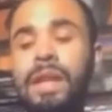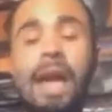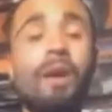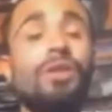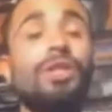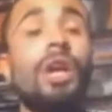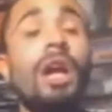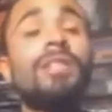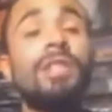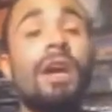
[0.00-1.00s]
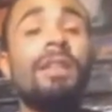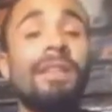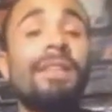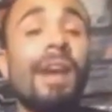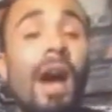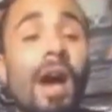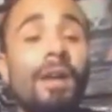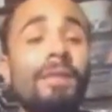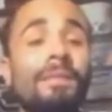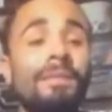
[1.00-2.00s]
Now, John John da
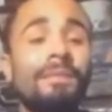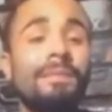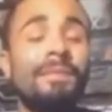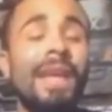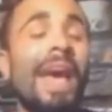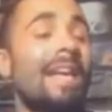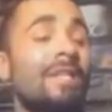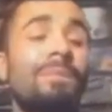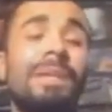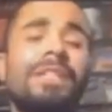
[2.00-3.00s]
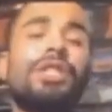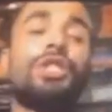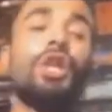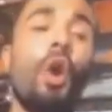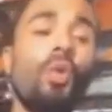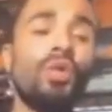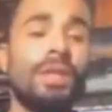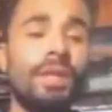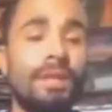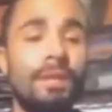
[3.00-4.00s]
Don. Talk about that nigga.
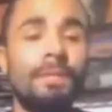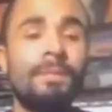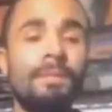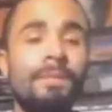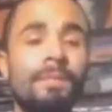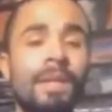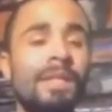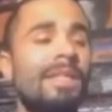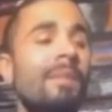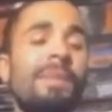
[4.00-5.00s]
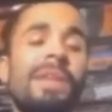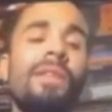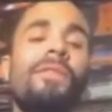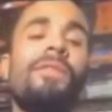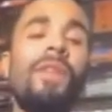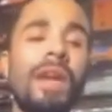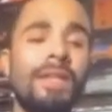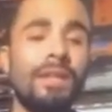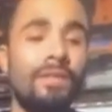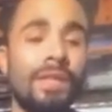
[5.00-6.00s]
Chosen to be the
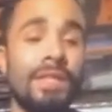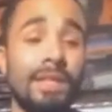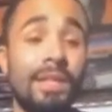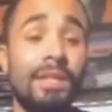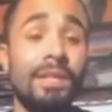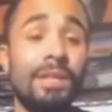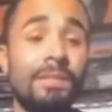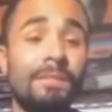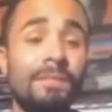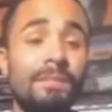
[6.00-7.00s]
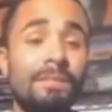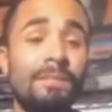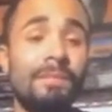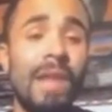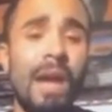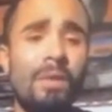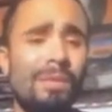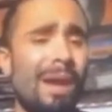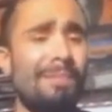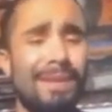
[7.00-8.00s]
face of this league.
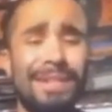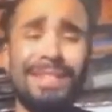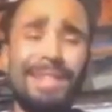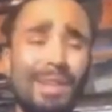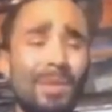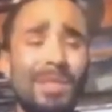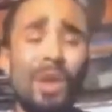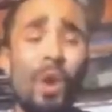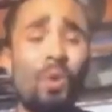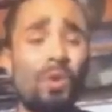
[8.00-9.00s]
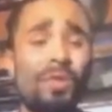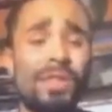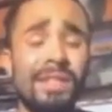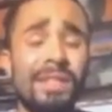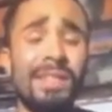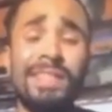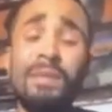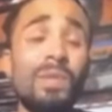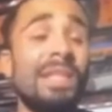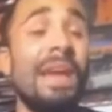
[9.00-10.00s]
Now, I'm not going to tell you he's the owner of this league,
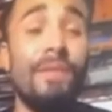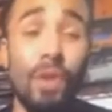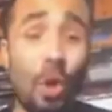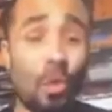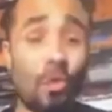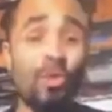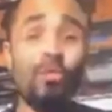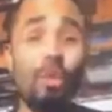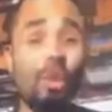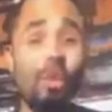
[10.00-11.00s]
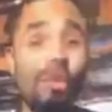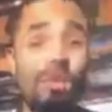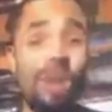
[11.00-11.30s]
because he was never the owner of Bullpen